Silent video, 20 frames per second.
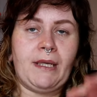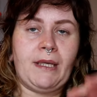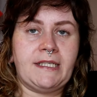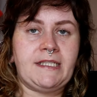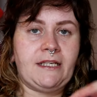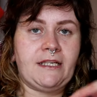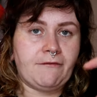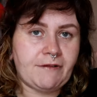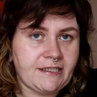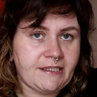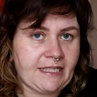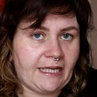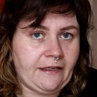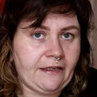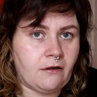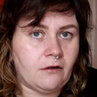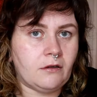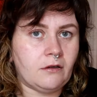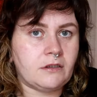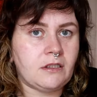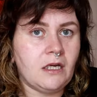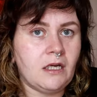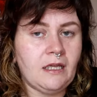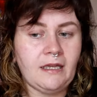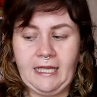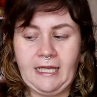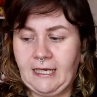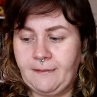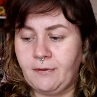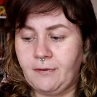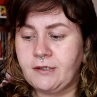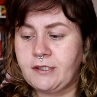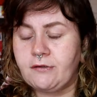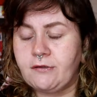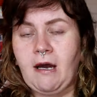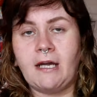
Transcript: plastic recycled labels.